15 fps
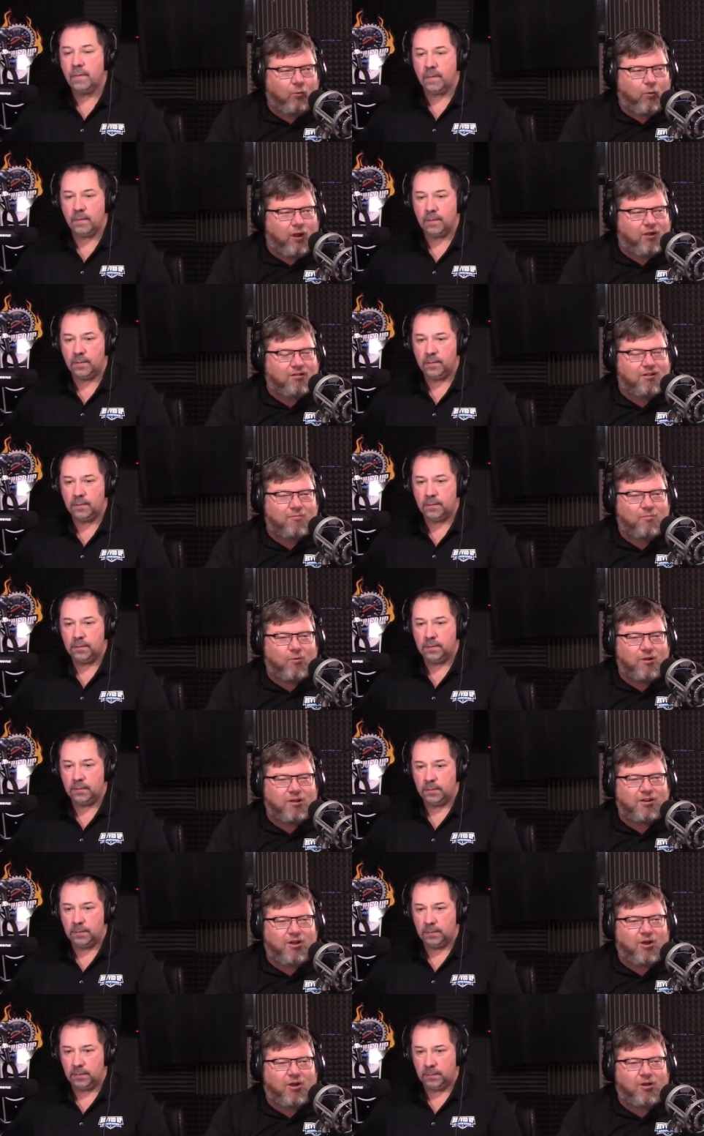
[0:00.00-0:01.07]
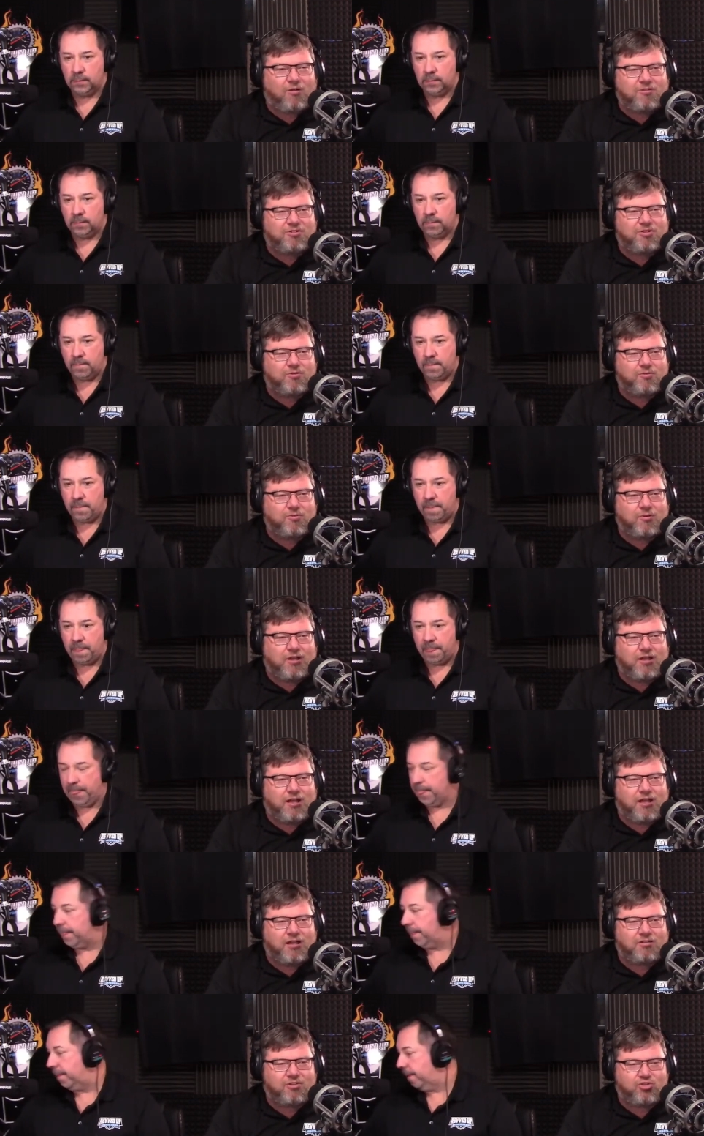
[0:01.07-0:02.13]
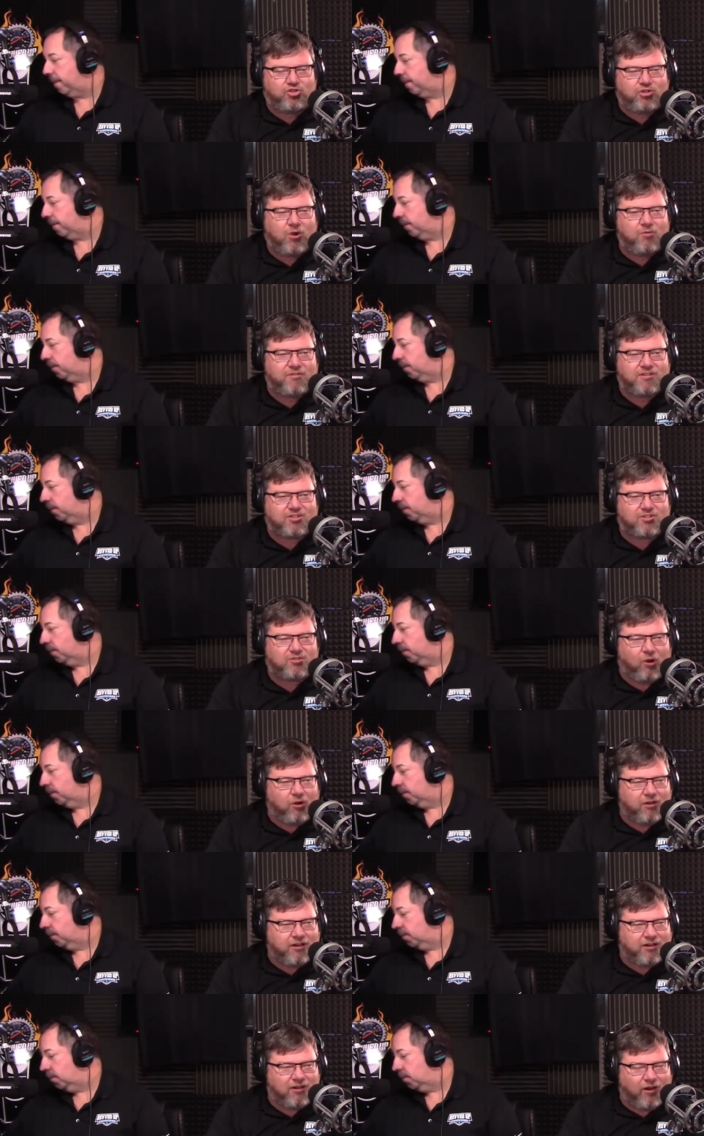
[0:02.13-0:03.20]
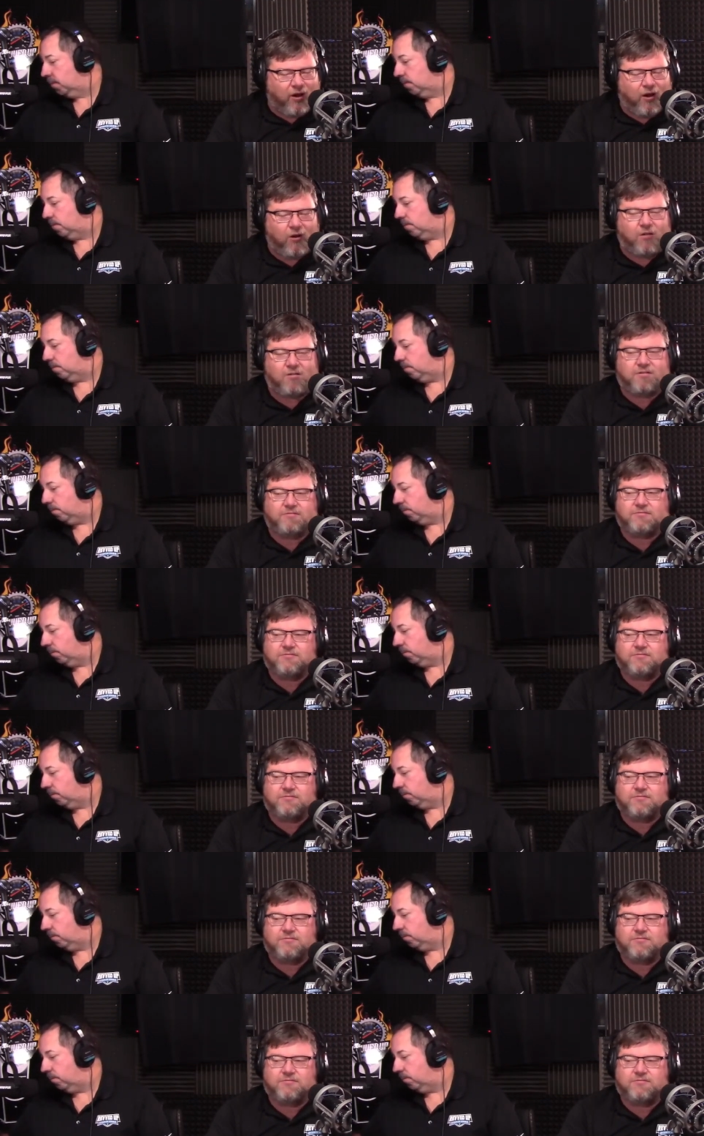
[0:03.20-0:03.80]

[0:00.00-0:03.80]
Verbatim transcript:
Speaker 1: Welcome, one and all, to uh, the show that started it all.